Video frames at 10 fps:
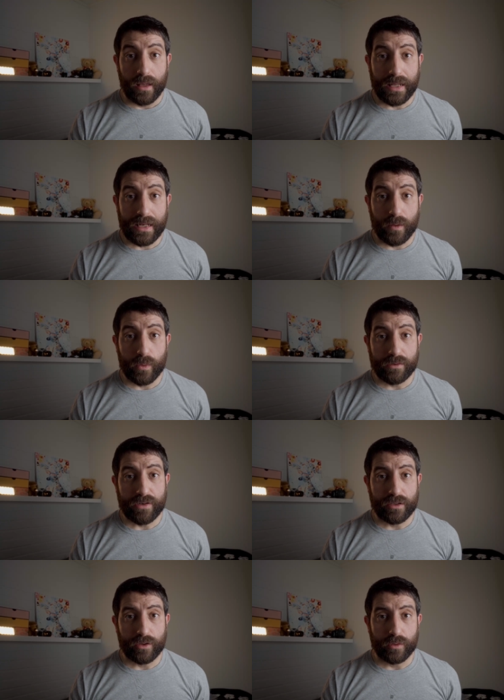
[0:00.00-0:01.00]
And now what I
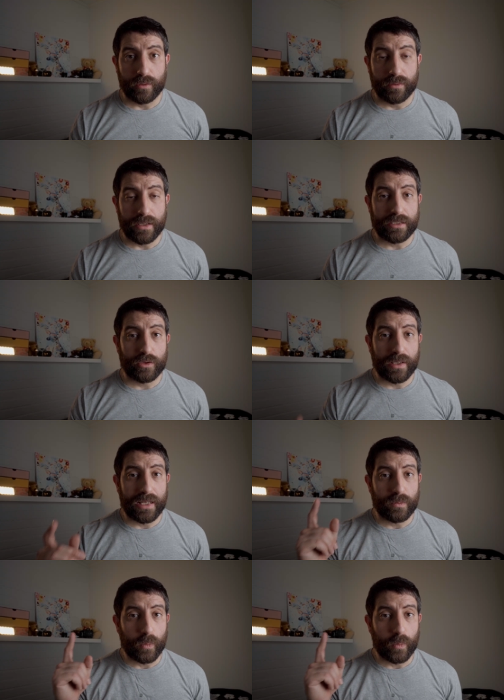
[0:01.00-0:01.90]
try to do is to get